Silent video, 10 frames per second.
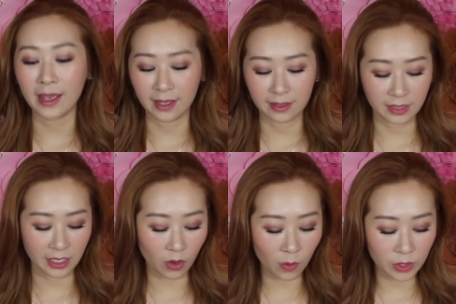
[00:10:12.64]
and
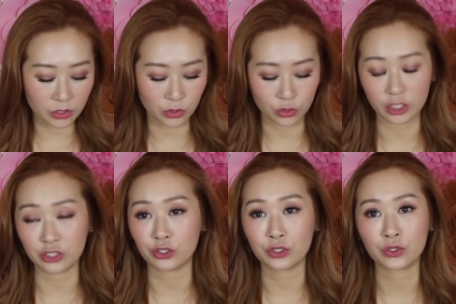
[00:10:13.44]
they always
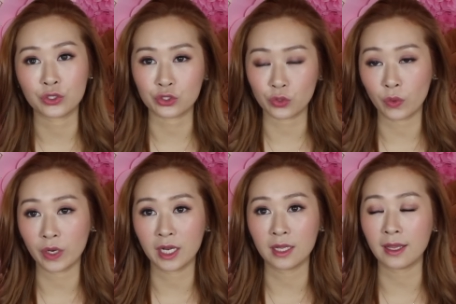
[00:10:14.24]
suggest you to
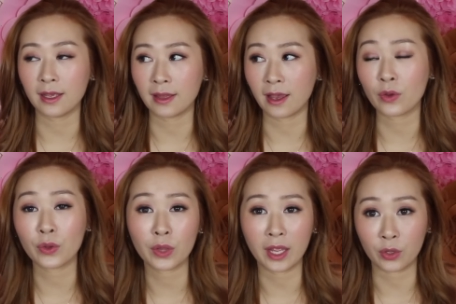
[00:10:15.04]
store it in a
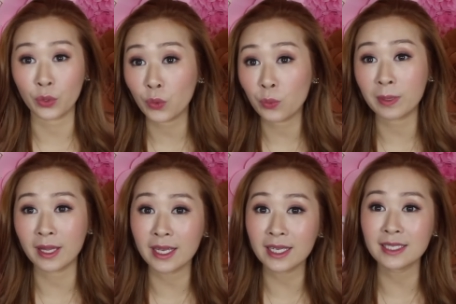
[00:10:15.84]
good and cool
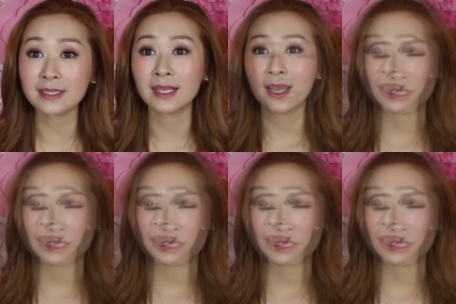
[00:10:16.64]
place